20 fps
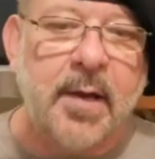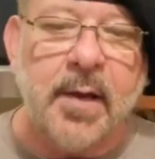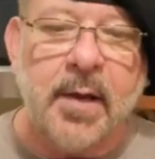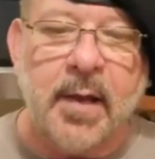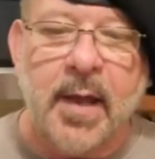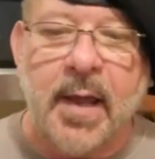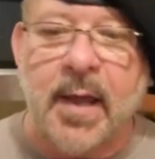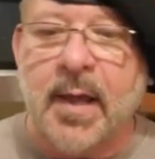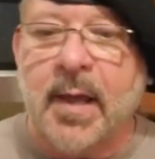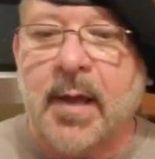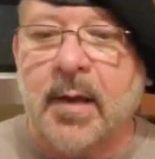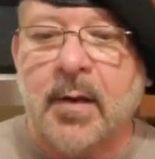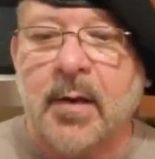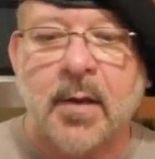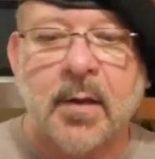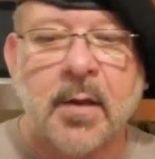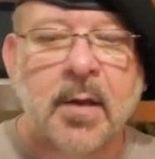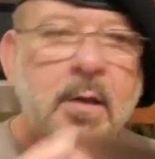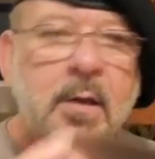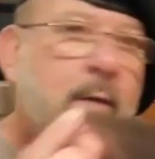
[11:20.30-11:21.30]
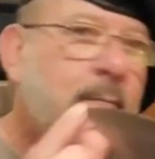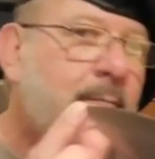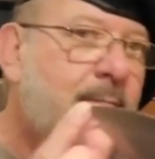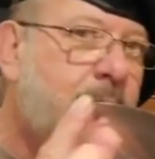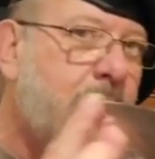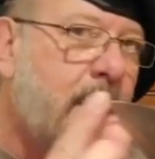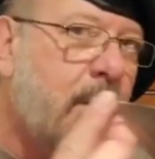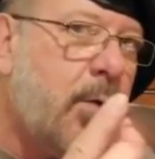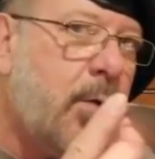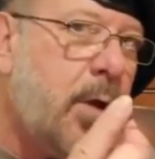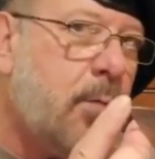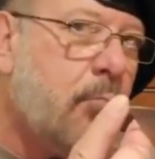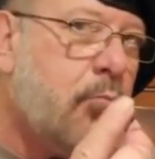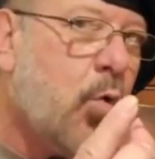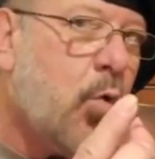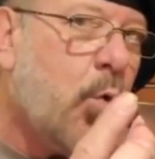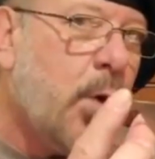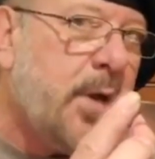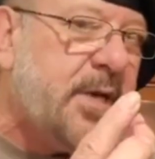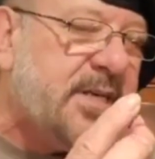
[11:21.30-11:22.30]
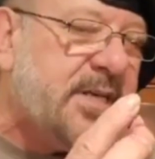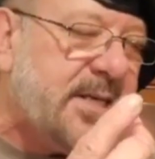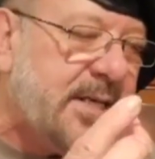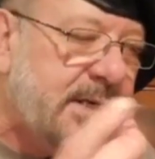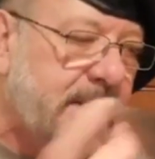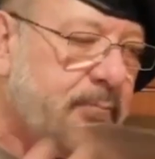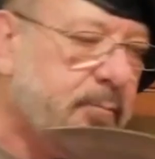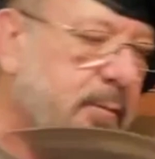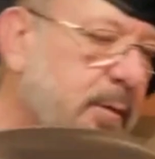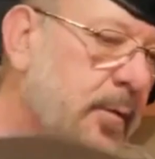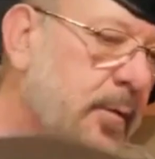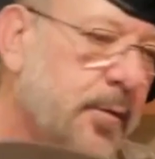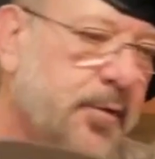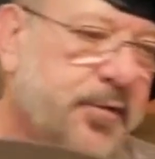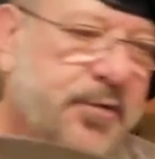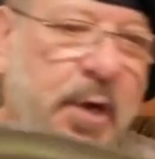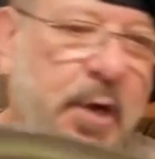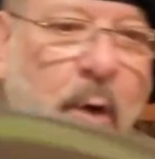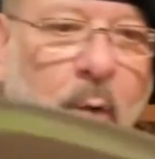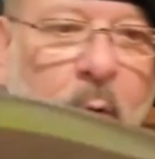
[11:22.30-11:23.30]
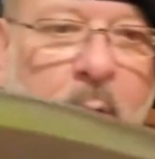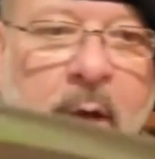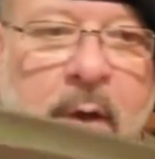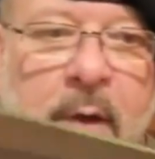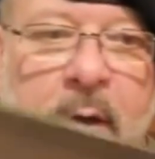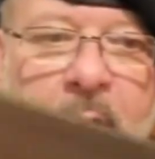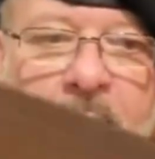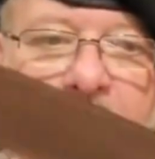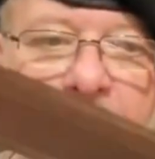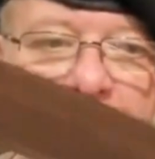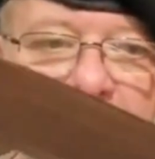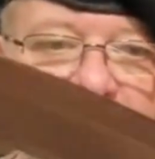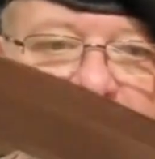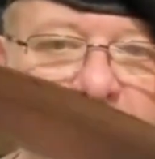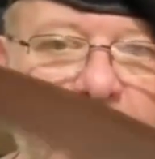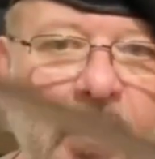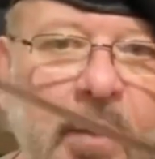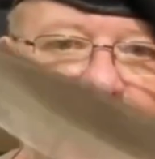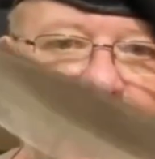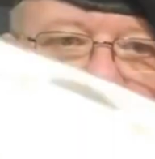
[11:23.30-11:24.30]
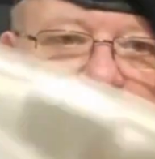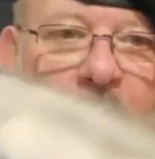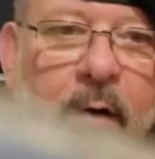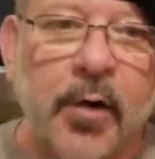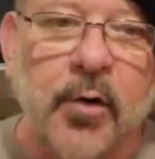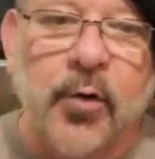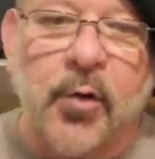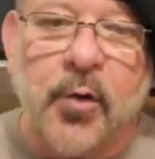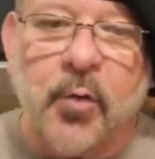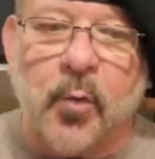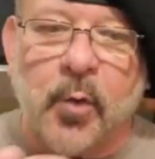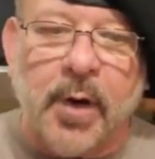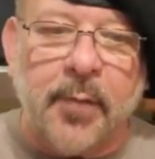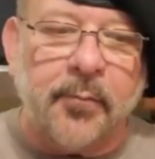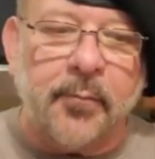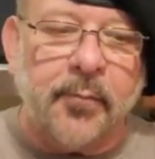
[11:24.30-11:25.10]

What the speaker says: and very pointy. So a very, very good one.